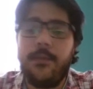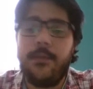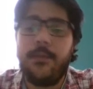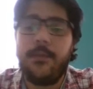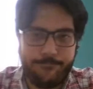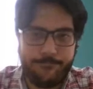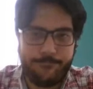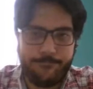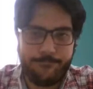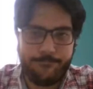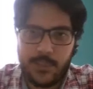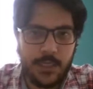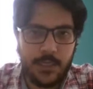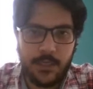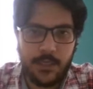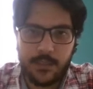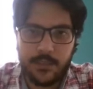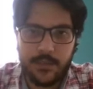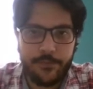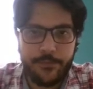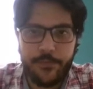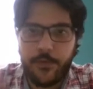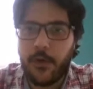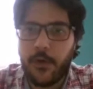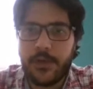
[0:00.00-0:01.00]
the
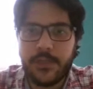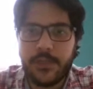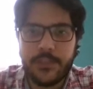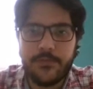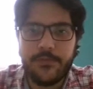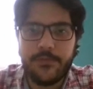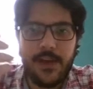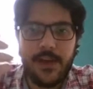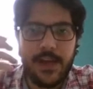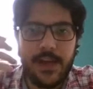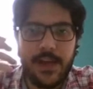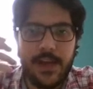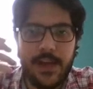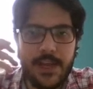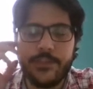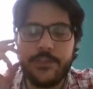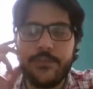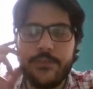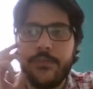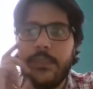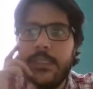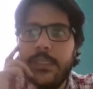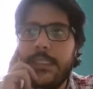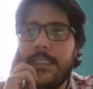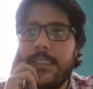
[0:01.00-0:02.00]
forest fires, for
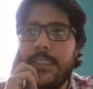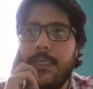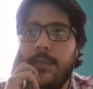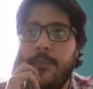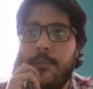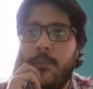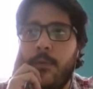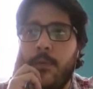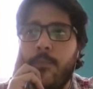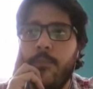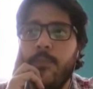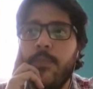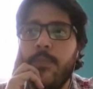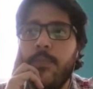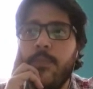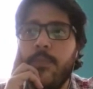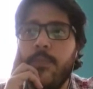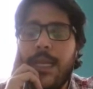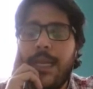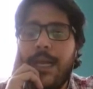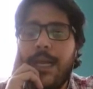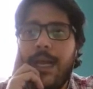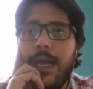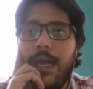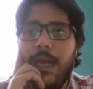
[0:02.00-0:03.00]
example,
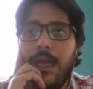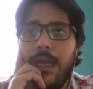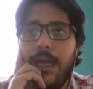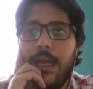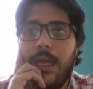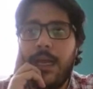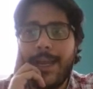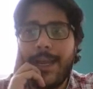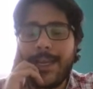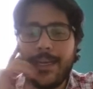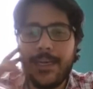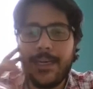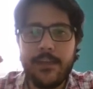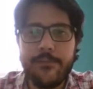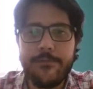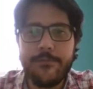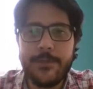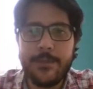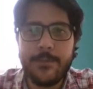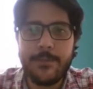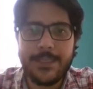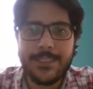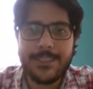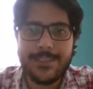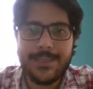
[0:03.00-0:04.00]
I can give them
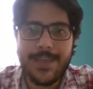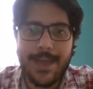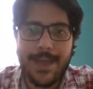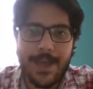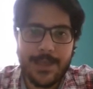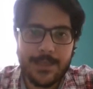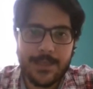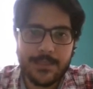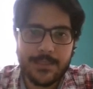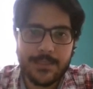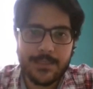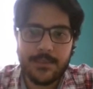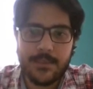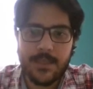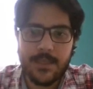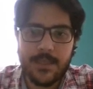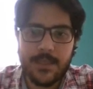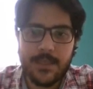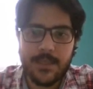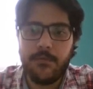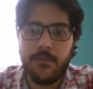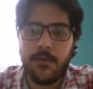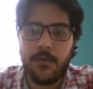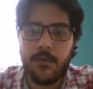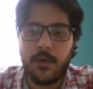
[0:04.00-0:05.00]
a task that
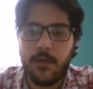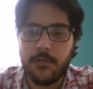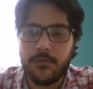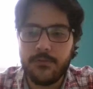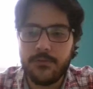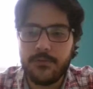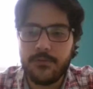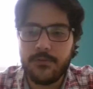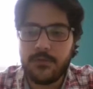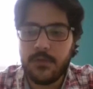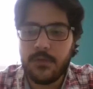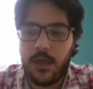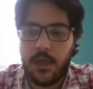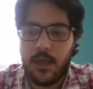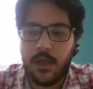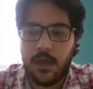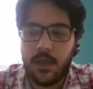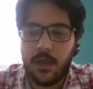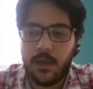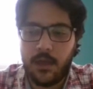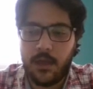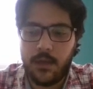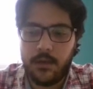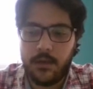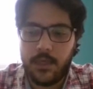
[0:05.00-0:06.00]
involves
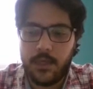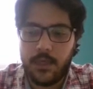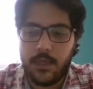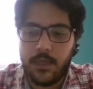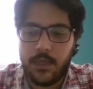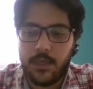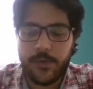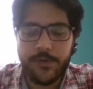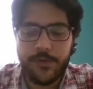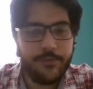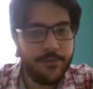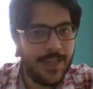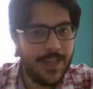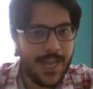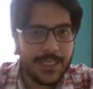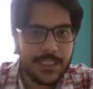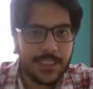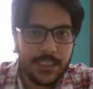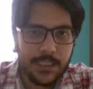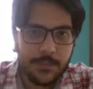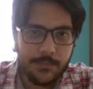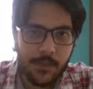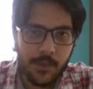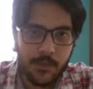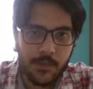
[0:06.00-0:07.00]
reflecting
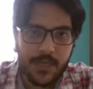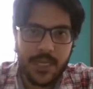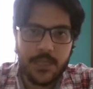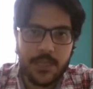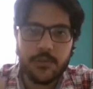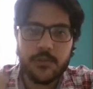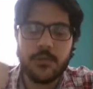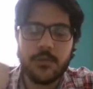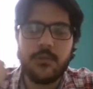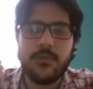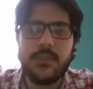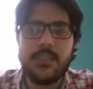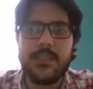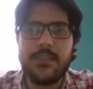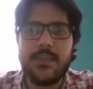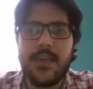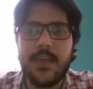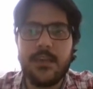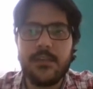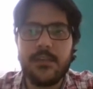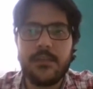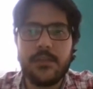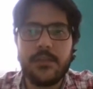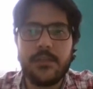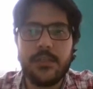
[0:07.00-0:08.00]
about natural
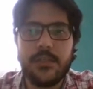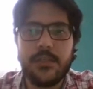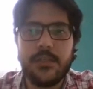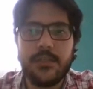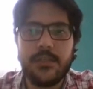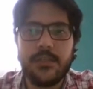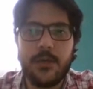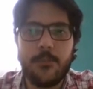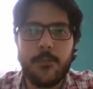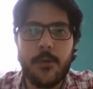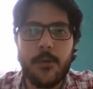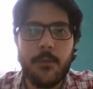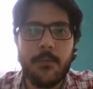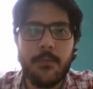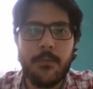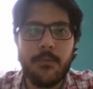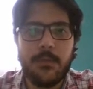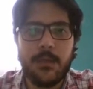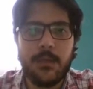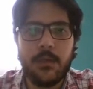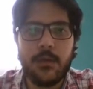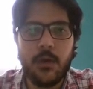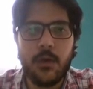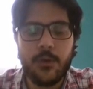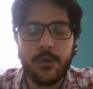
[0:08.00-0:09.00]
disasters. They're probably
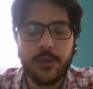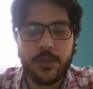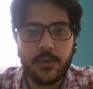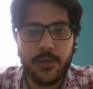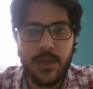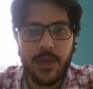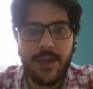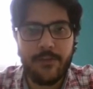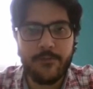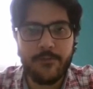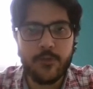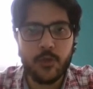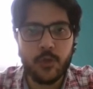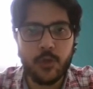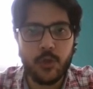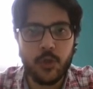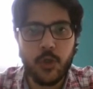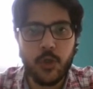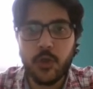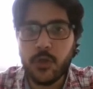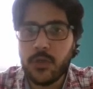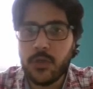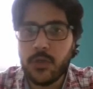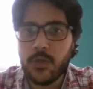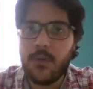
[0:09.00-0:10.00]
going to have to
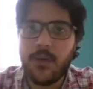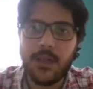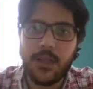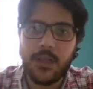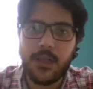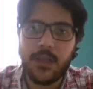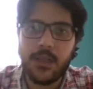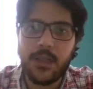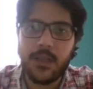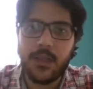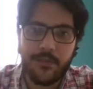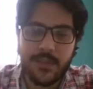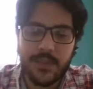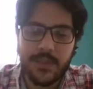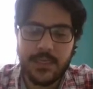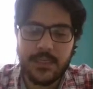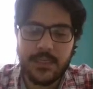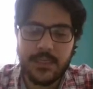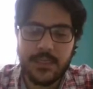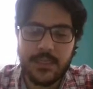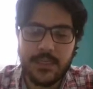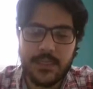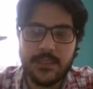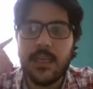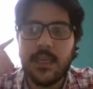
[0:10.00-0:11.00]
Google a lot of
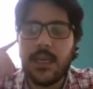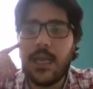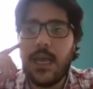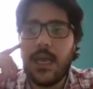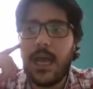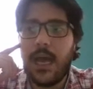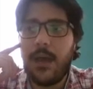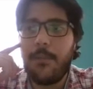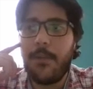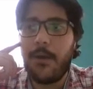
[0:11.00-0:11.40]
things about